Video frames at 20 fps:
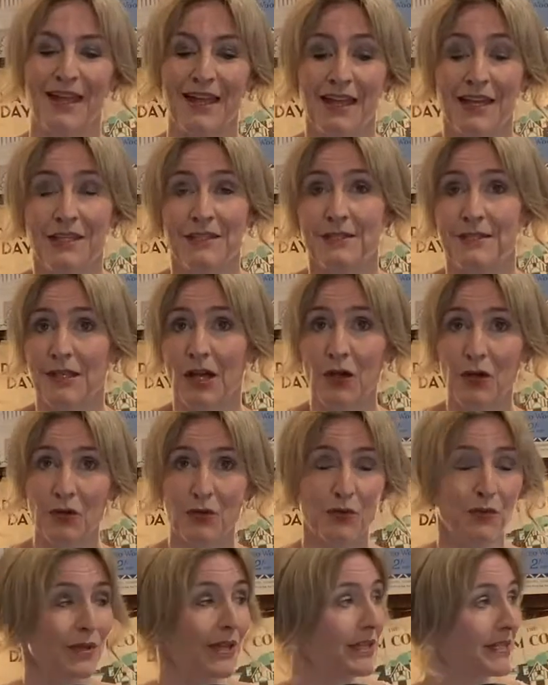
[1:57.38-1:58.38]
So
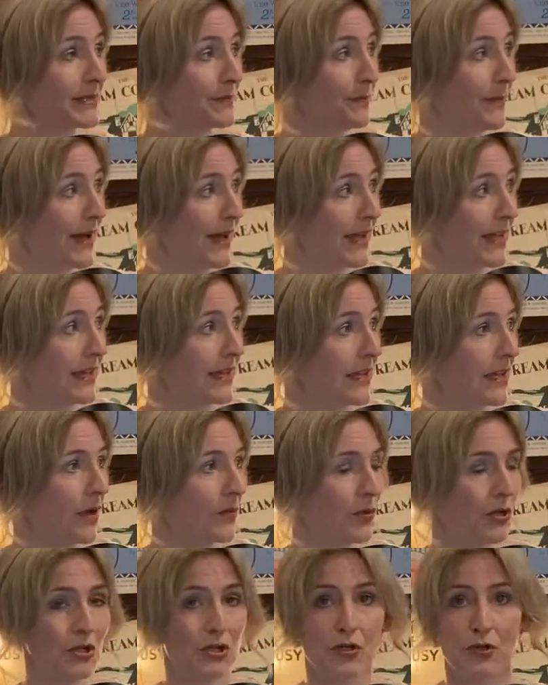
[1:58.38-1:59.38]
it's May, and
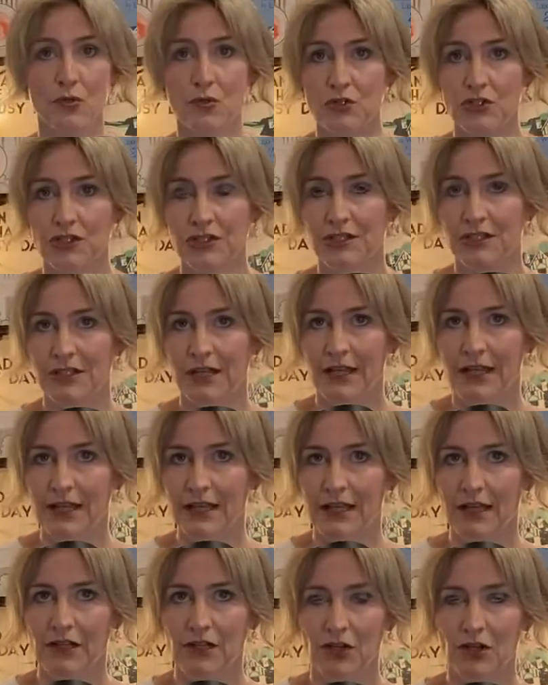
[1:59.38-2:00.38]
what a gorgeous day,
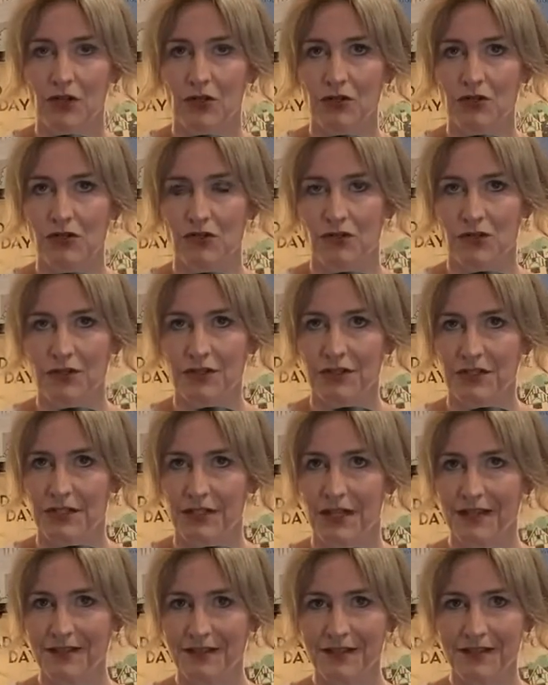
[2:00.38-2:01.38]
and a contrast to
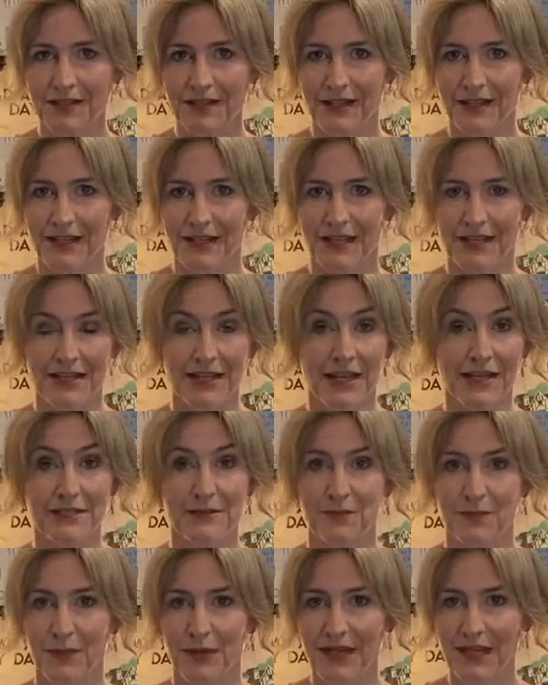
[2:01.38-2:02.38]
yesterday it has
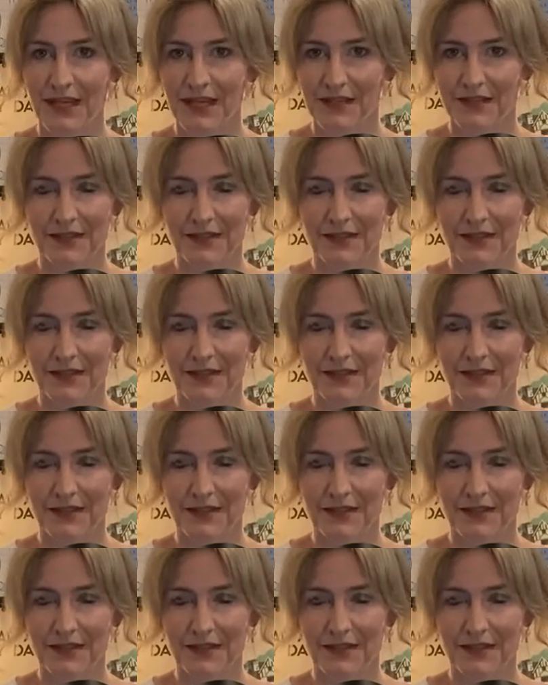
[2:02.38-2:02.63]
been.